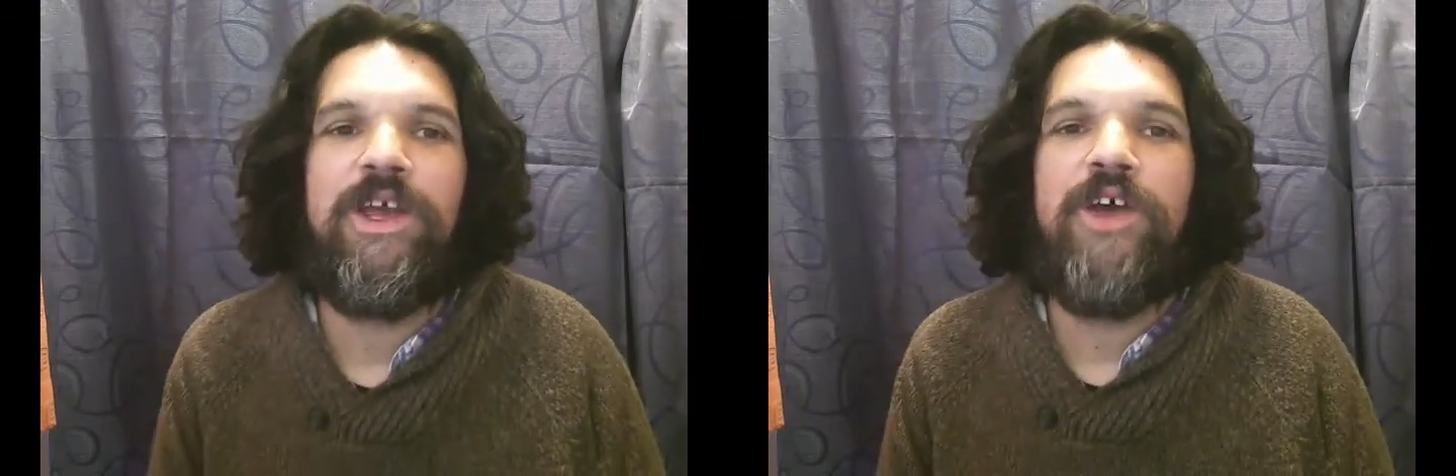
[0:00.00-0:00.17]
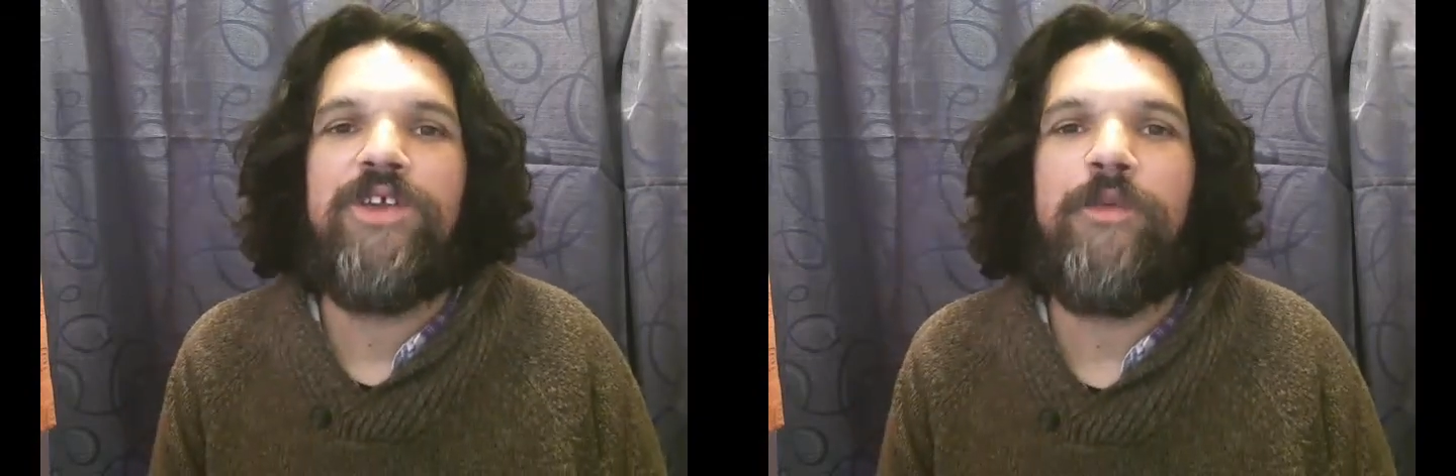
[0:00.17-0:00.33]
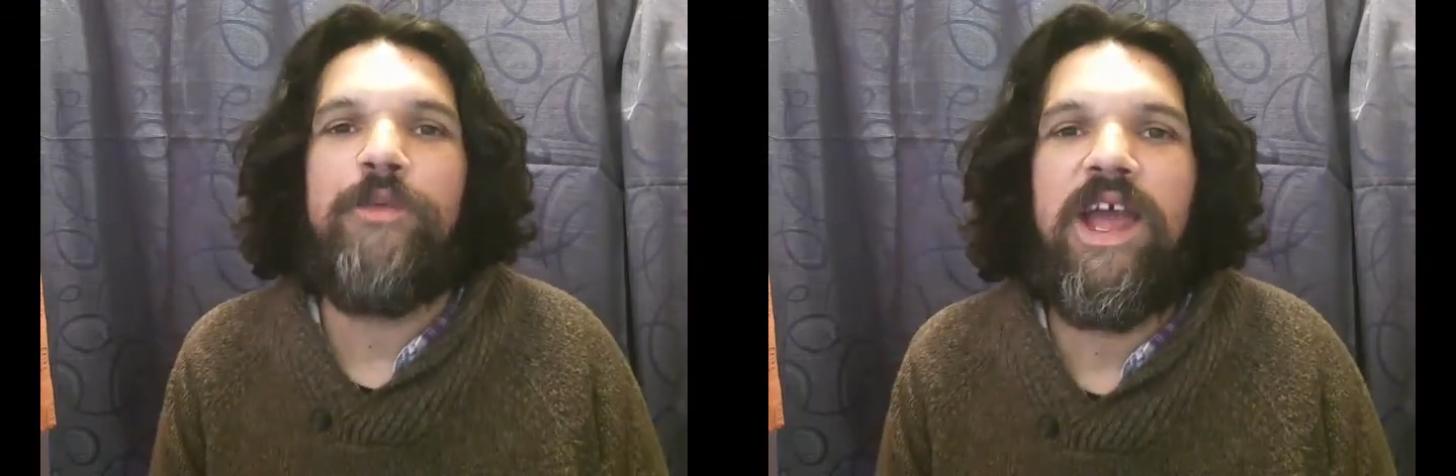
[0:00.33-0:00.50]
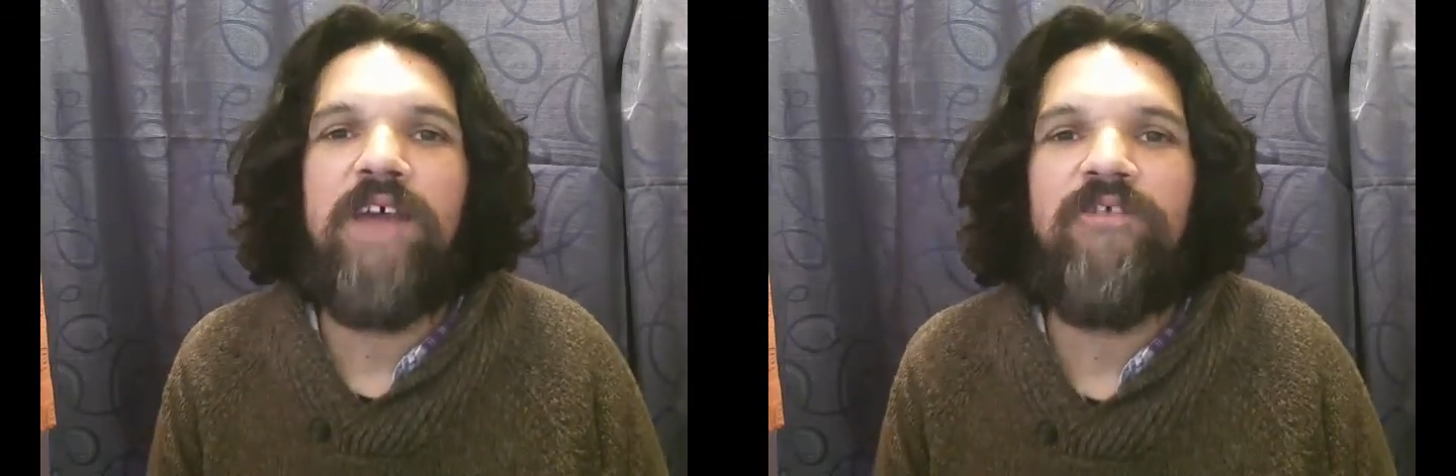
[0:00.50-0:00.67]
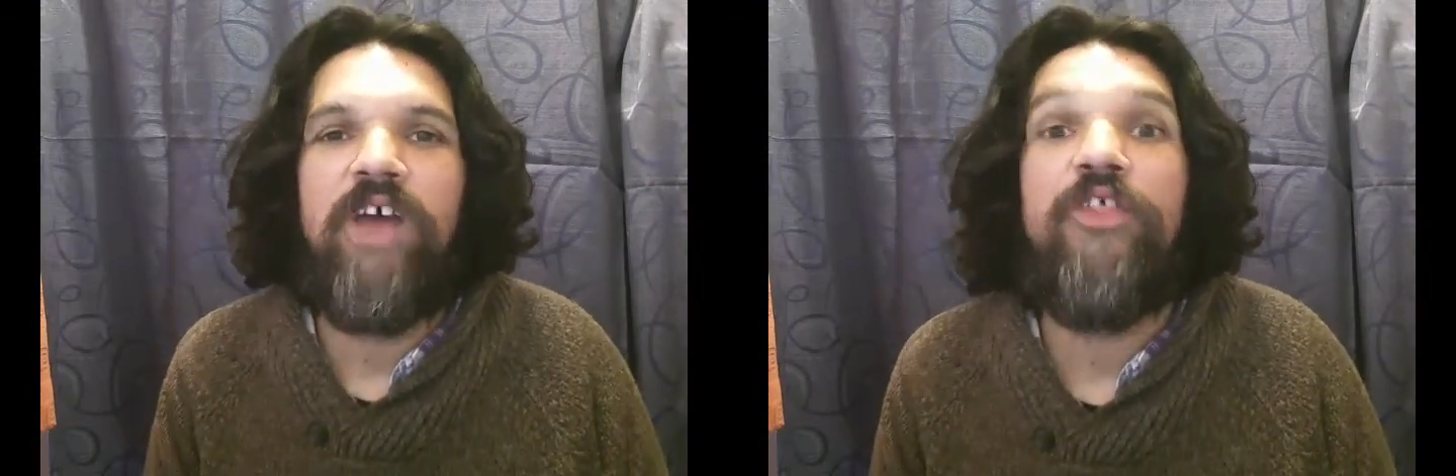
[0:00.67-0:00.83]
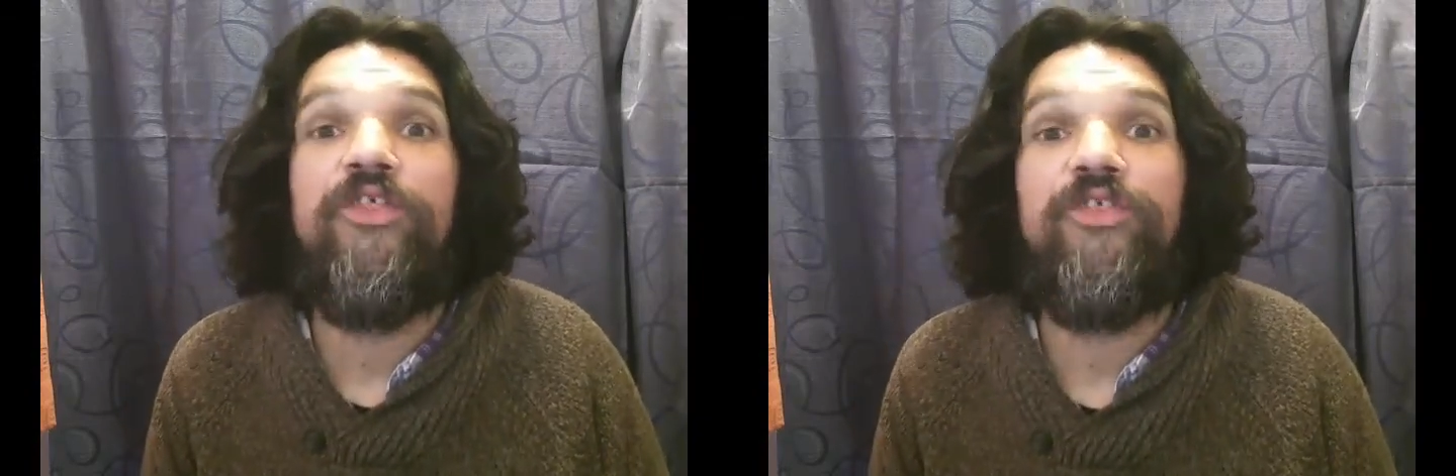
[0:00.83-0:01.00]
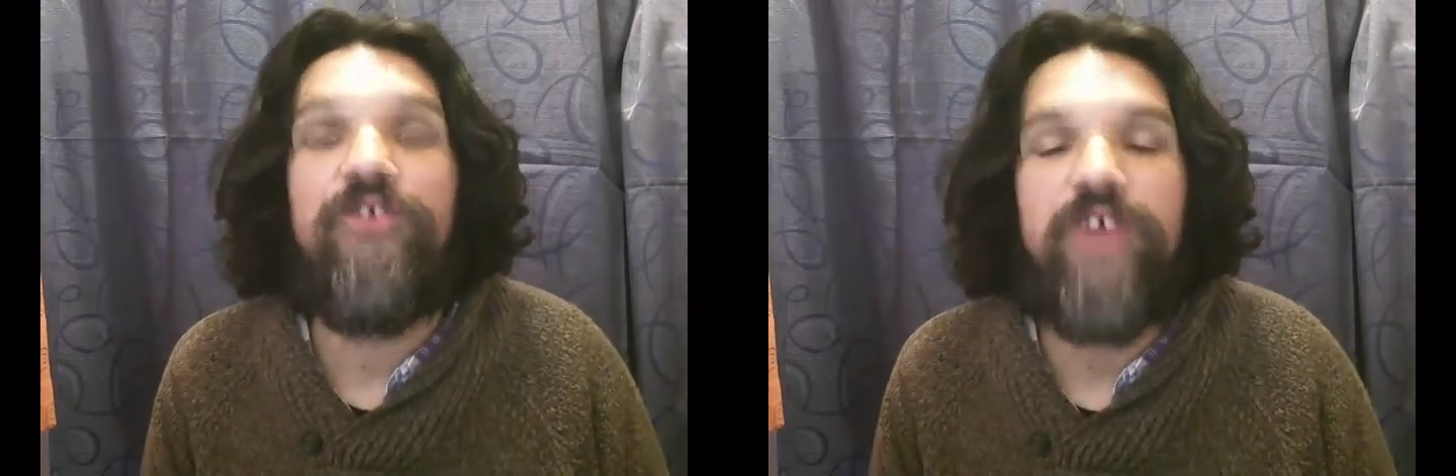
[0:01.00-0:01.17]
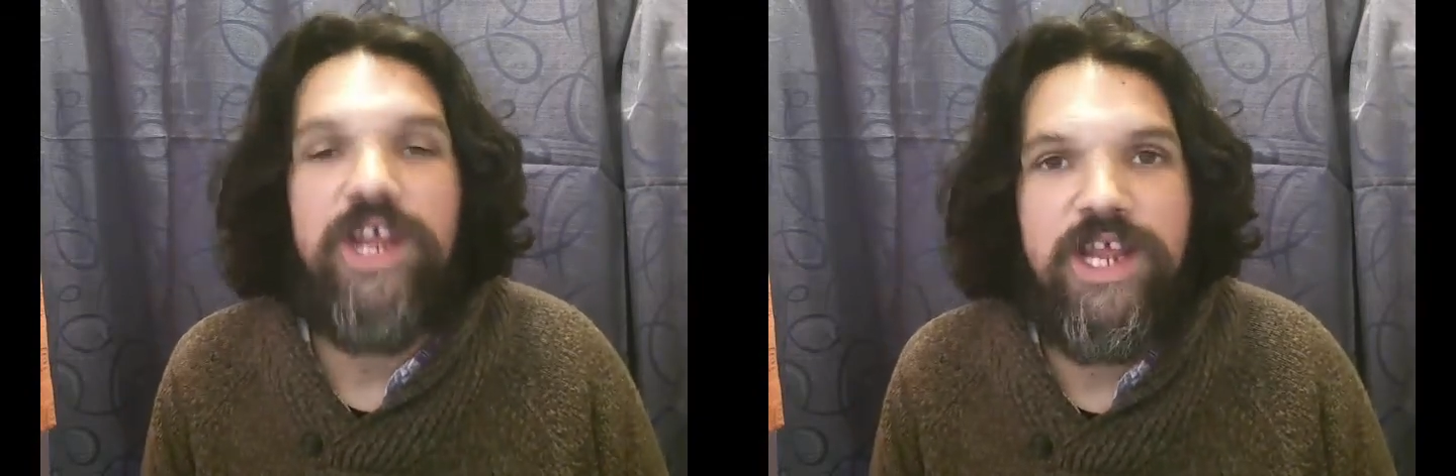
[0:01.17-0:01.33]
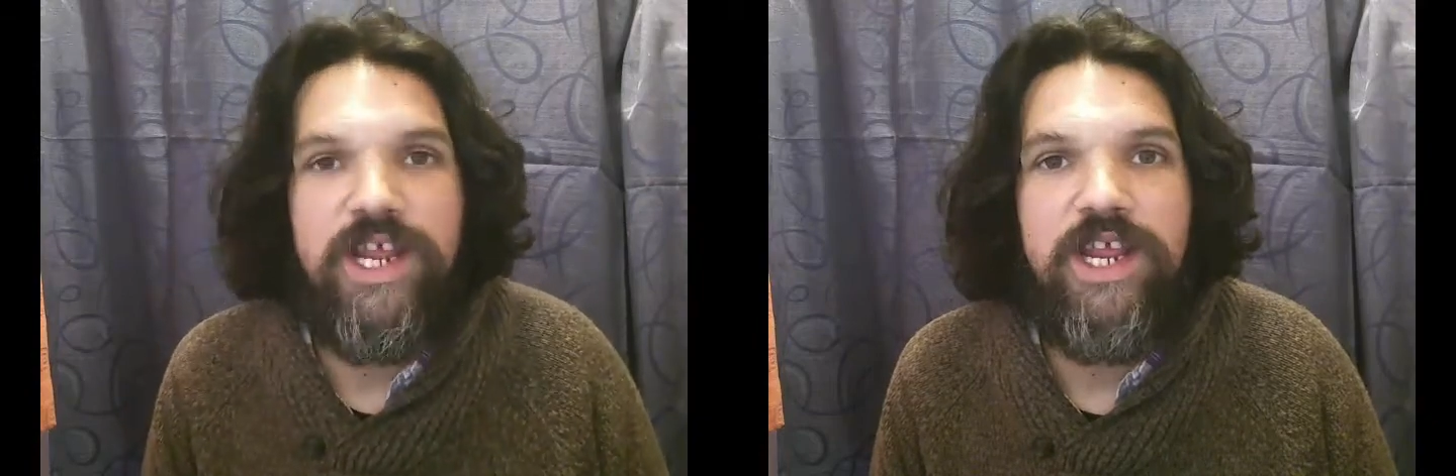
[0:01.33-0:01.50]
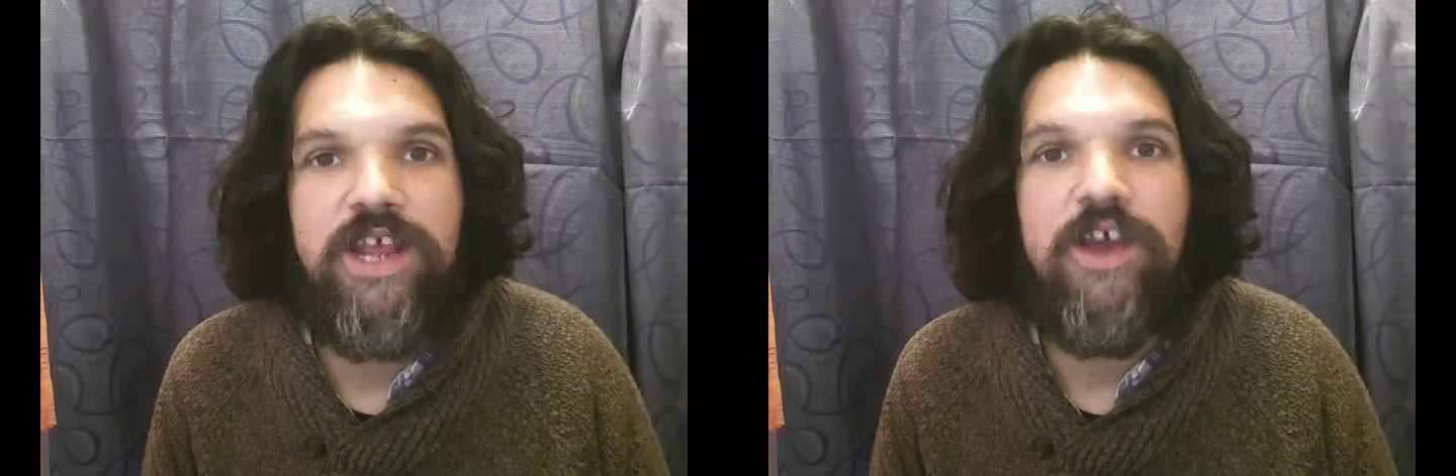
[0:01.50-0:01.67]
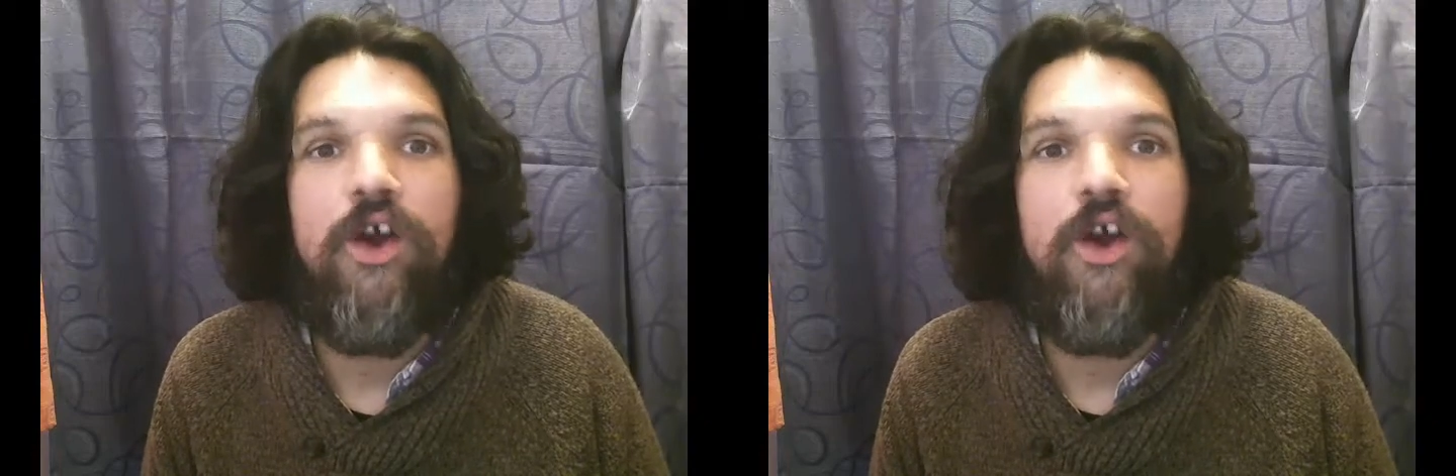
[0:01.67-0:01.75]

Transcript: So we have three